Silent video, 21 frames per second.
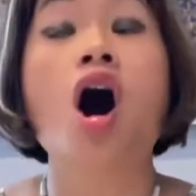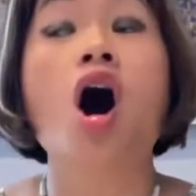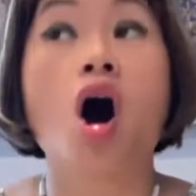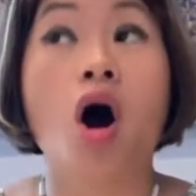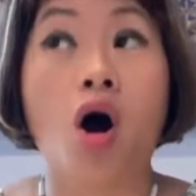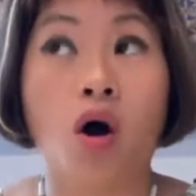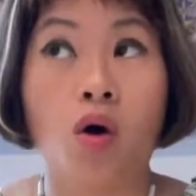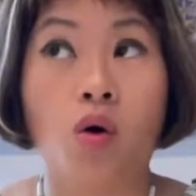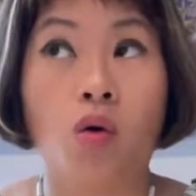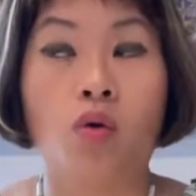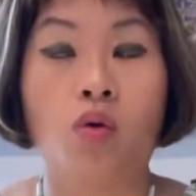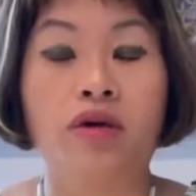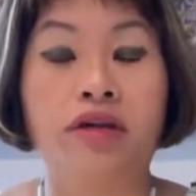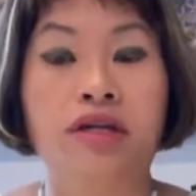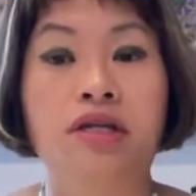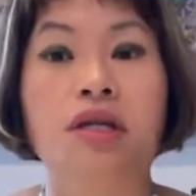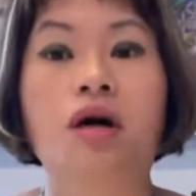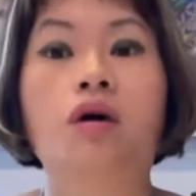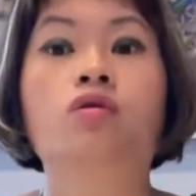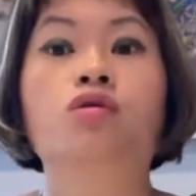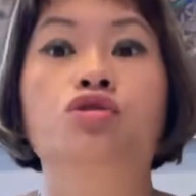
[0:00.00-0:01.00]
oh,
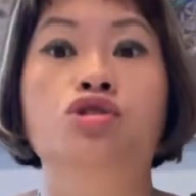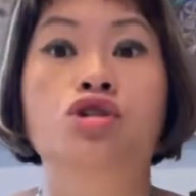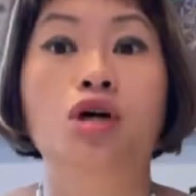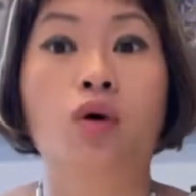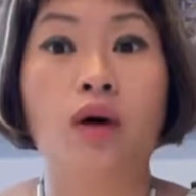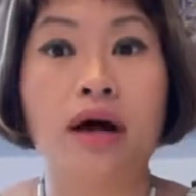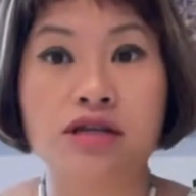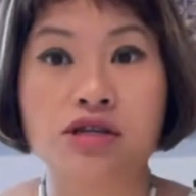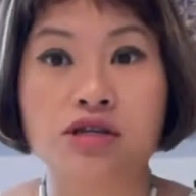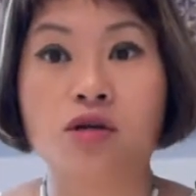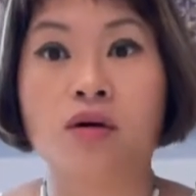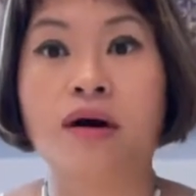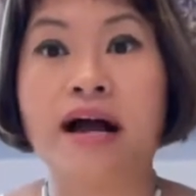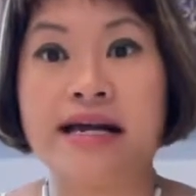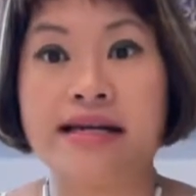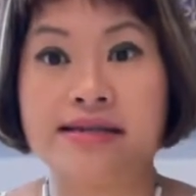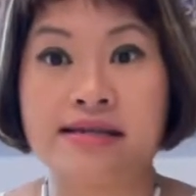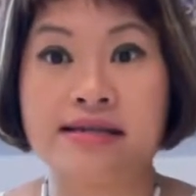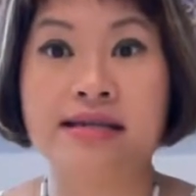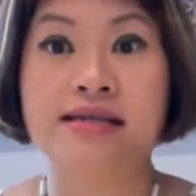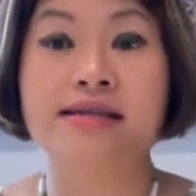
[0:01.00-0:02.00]
so and so
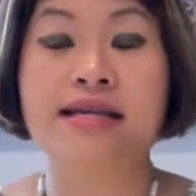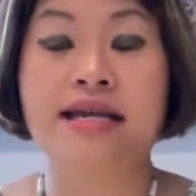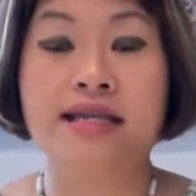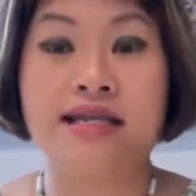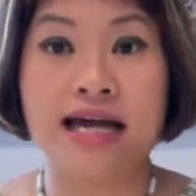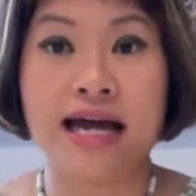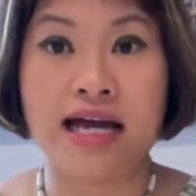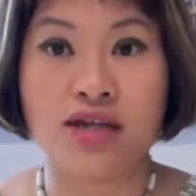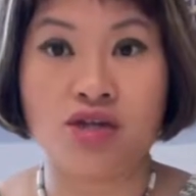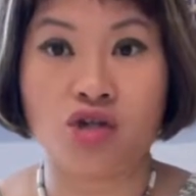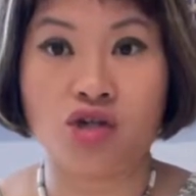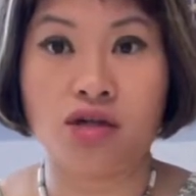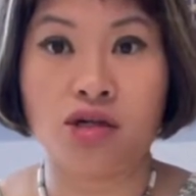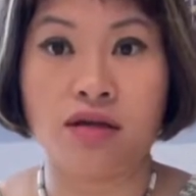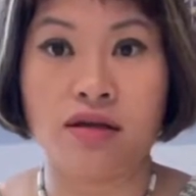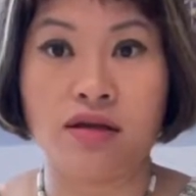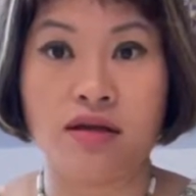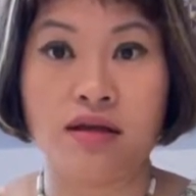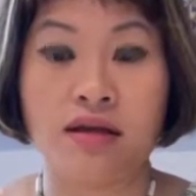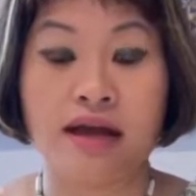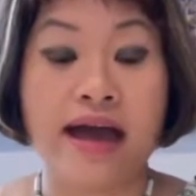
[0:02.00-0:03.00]
has this
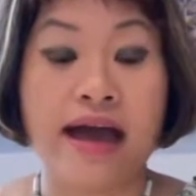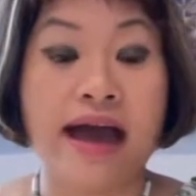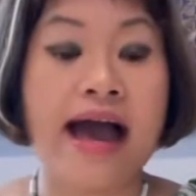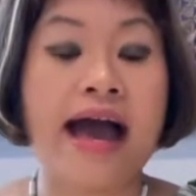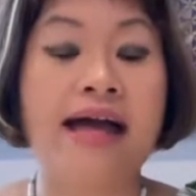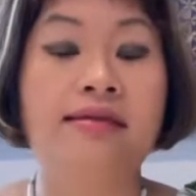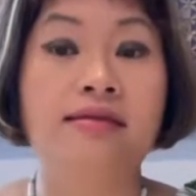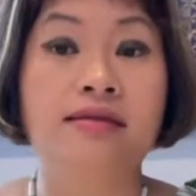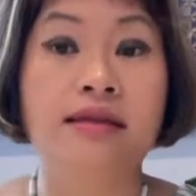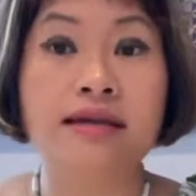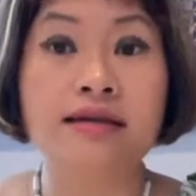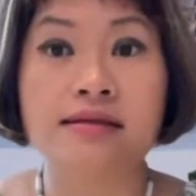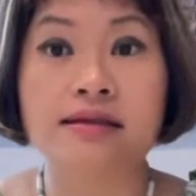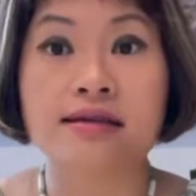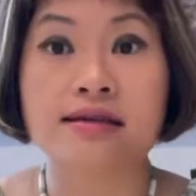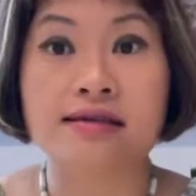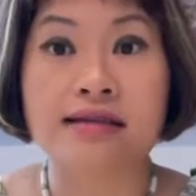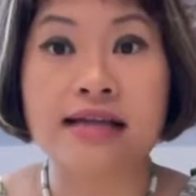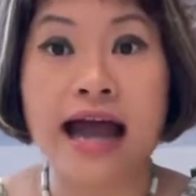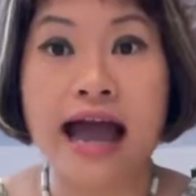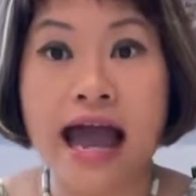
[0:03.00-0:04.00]
intention, and this
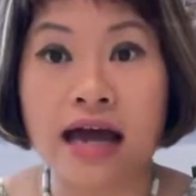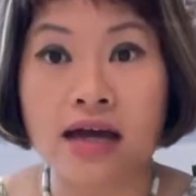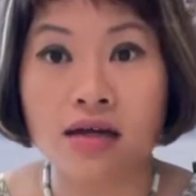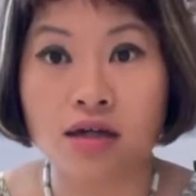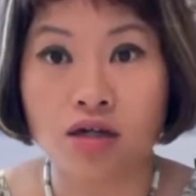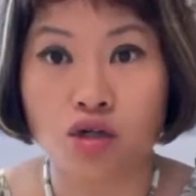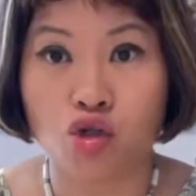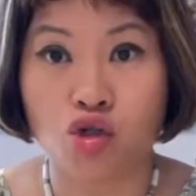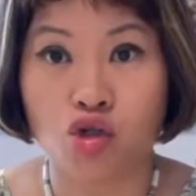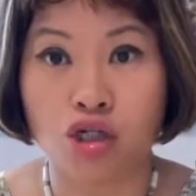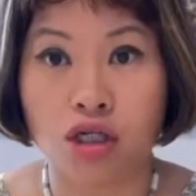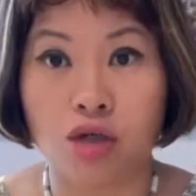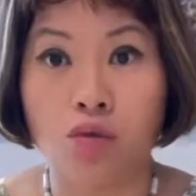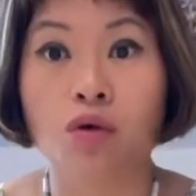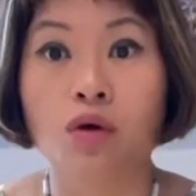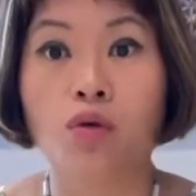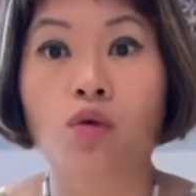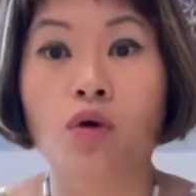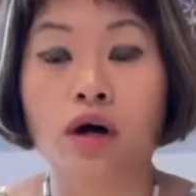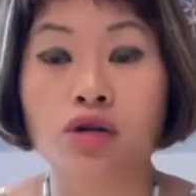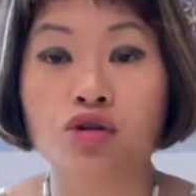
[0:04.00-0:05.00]
is the energy
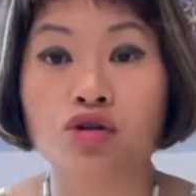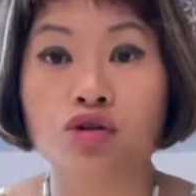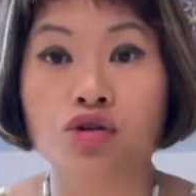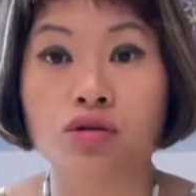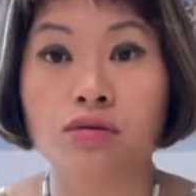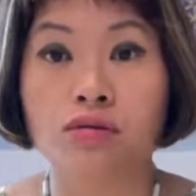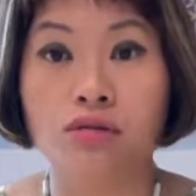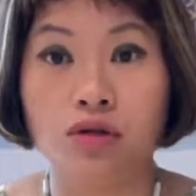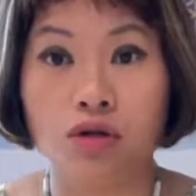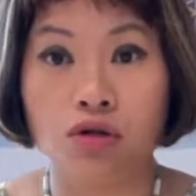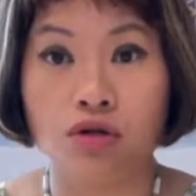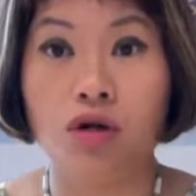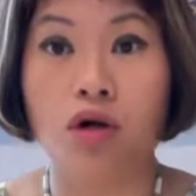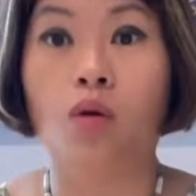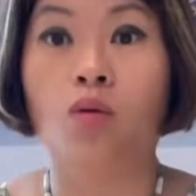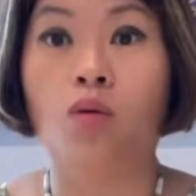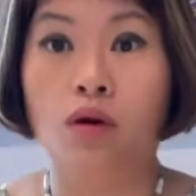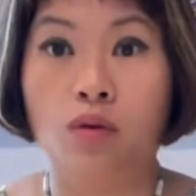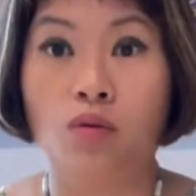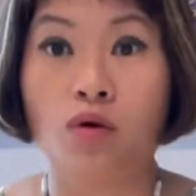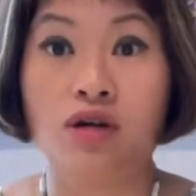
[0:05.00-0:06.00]
we want
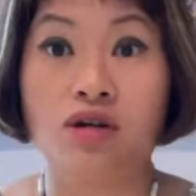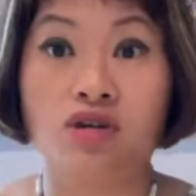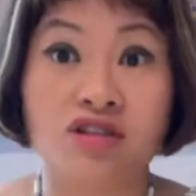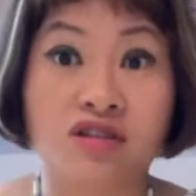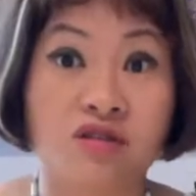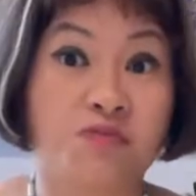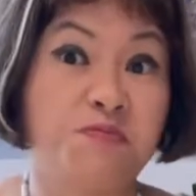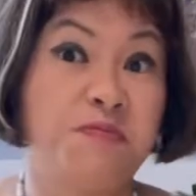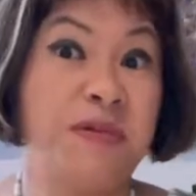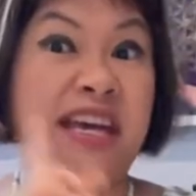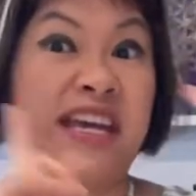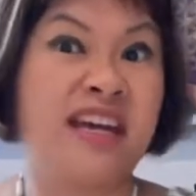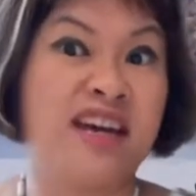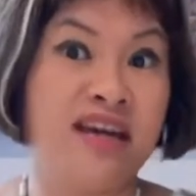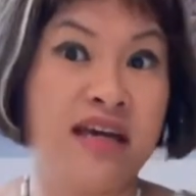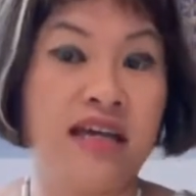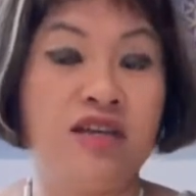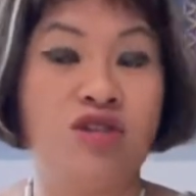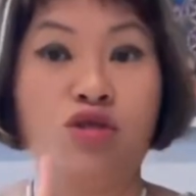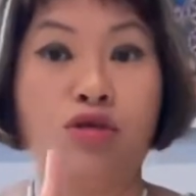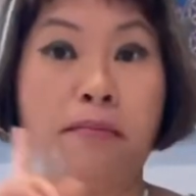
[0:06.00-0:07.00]
to spin
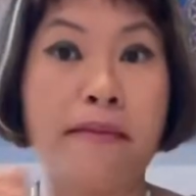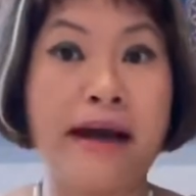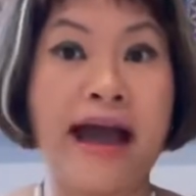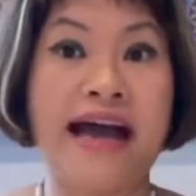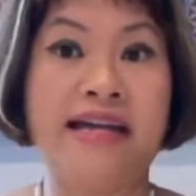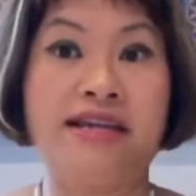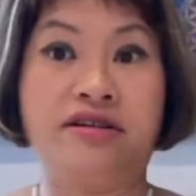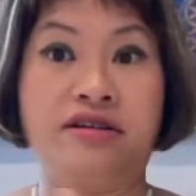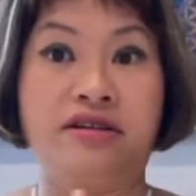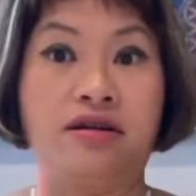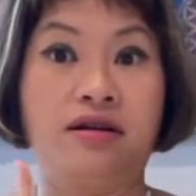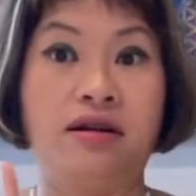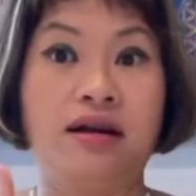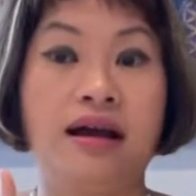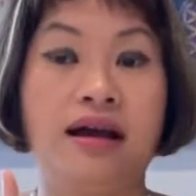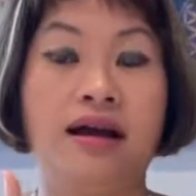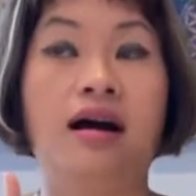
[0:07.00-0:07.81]
it into matter.